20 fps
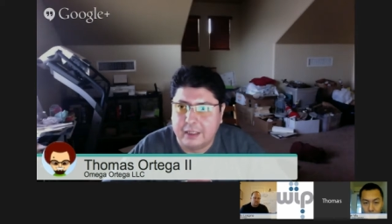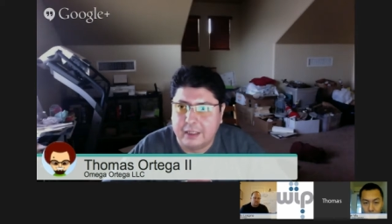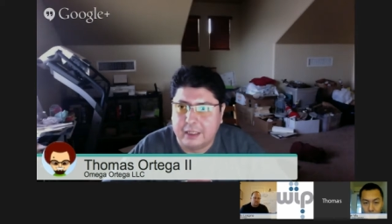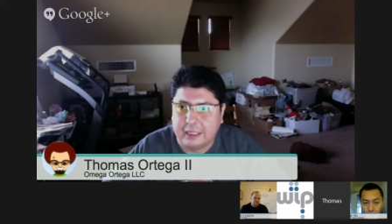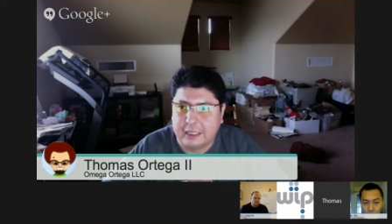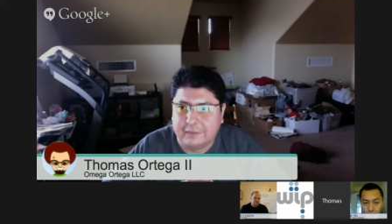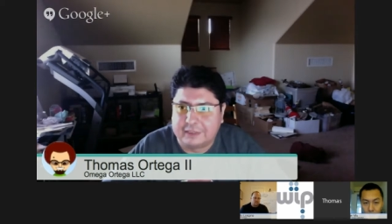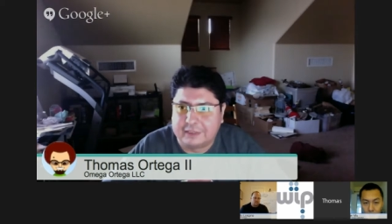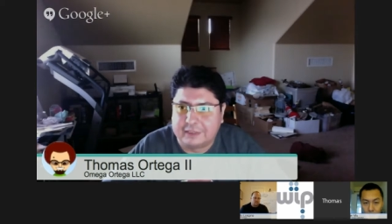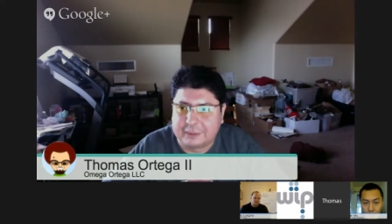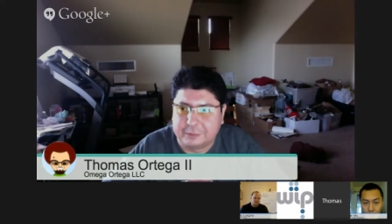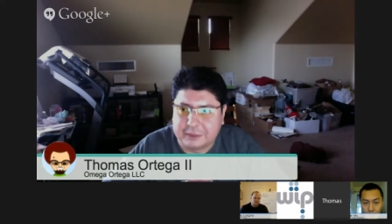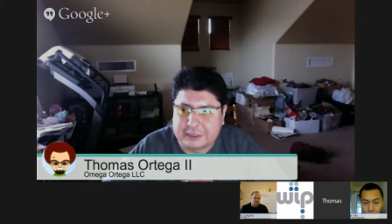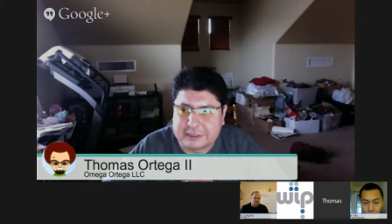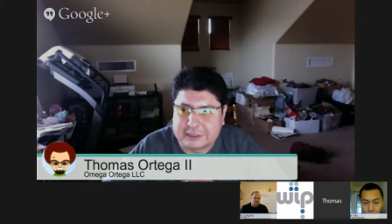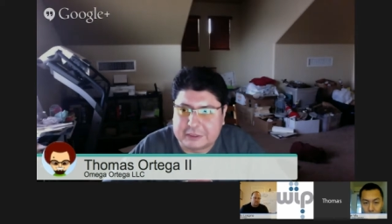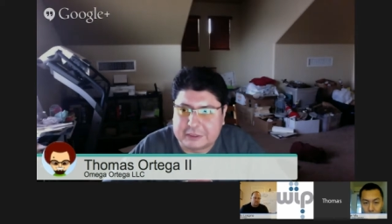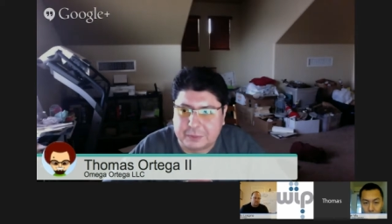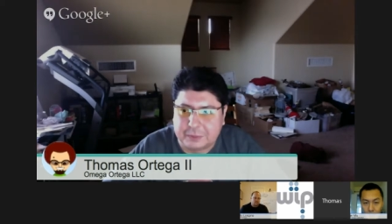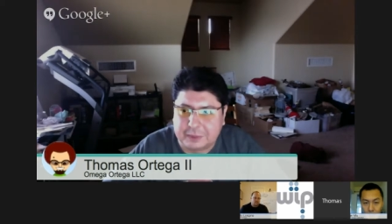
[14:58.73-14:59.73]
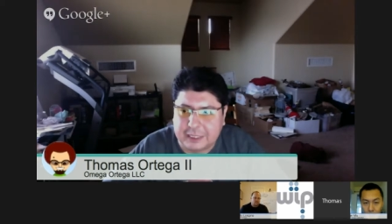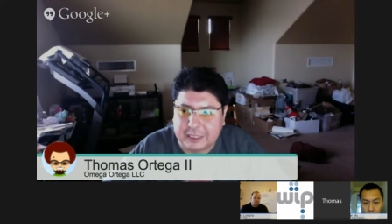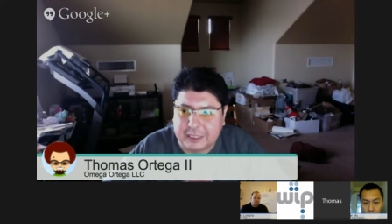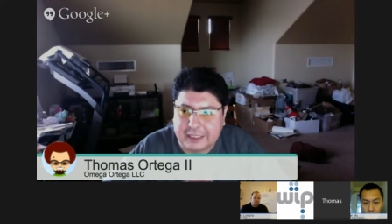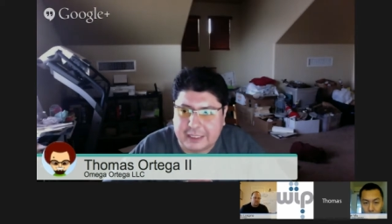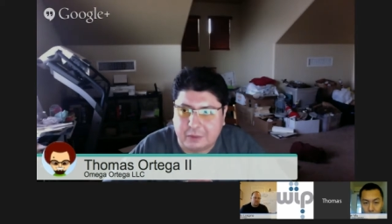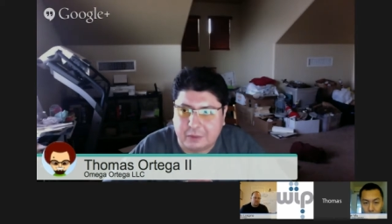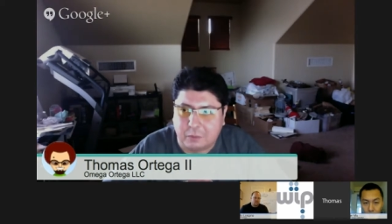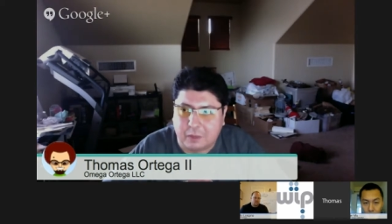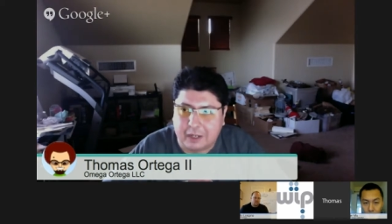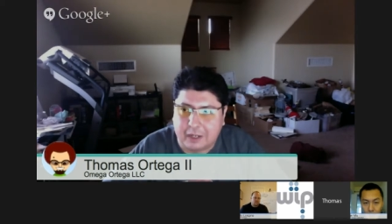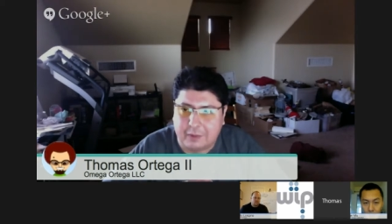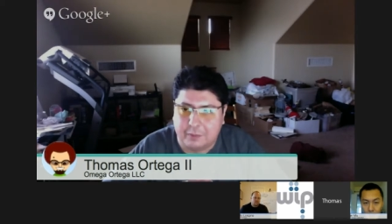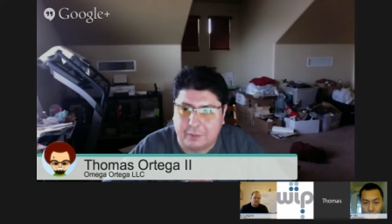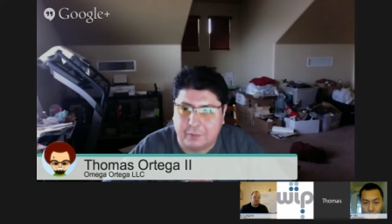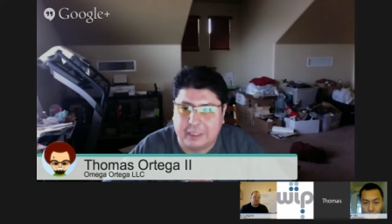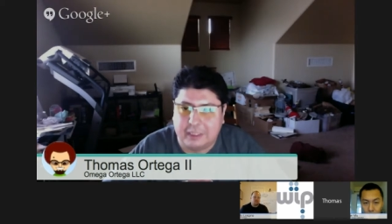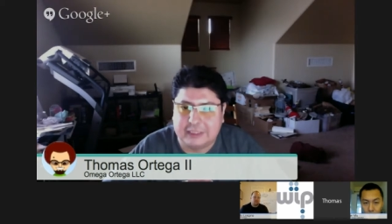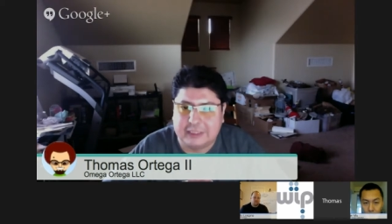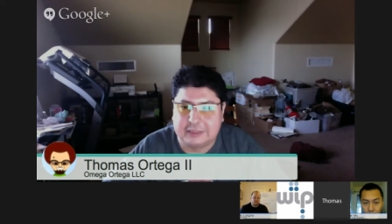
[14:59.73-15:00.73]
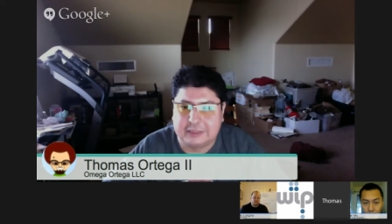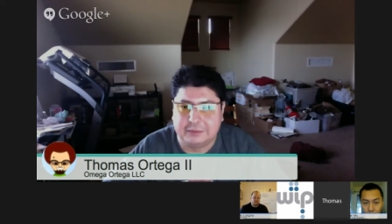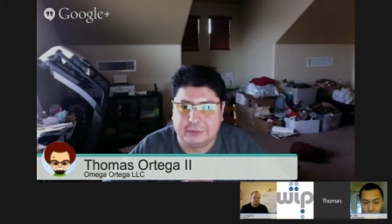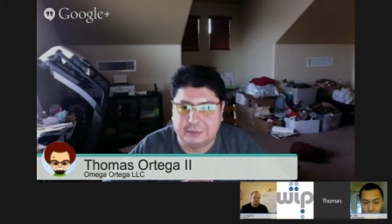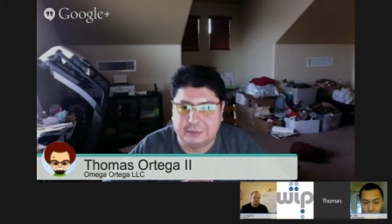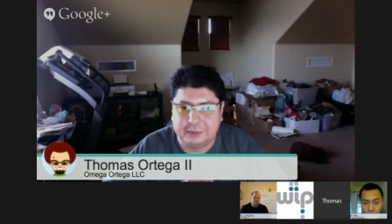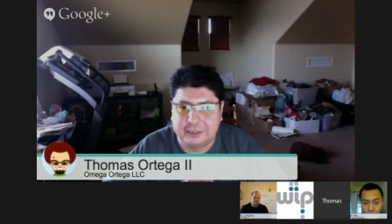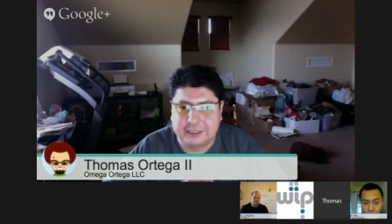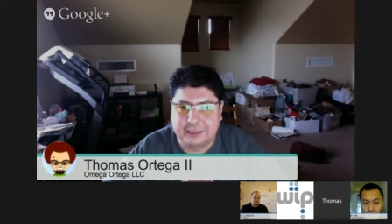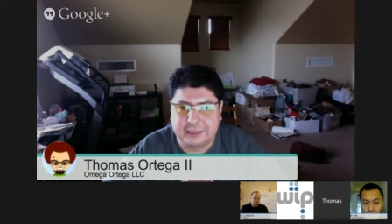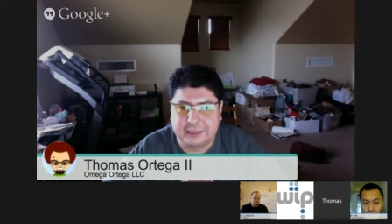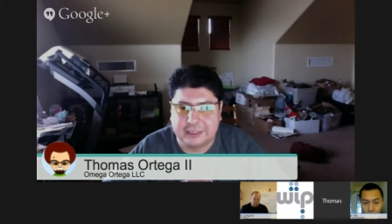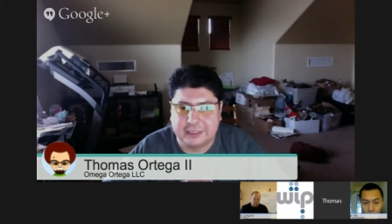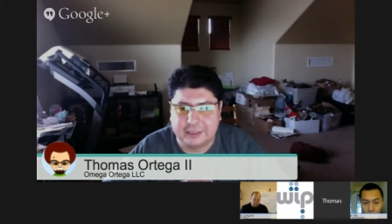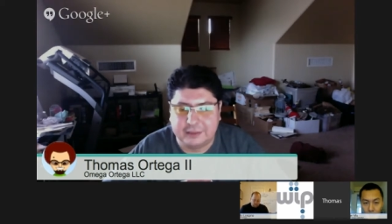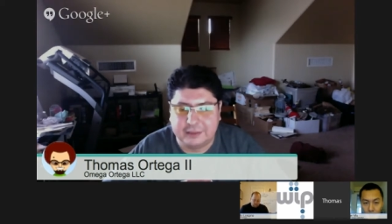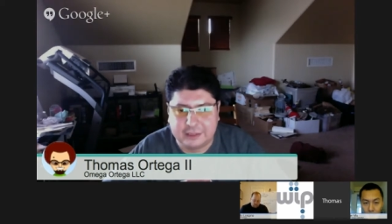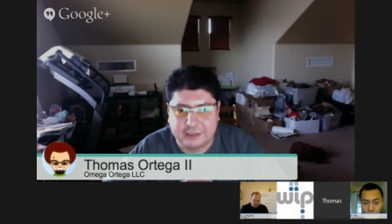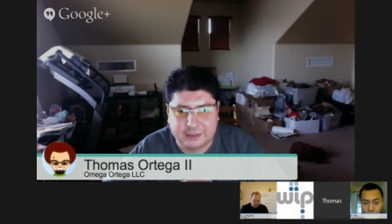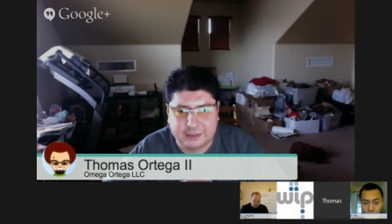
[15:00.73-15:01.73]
if it's a really stupid idea, why should we really continue it?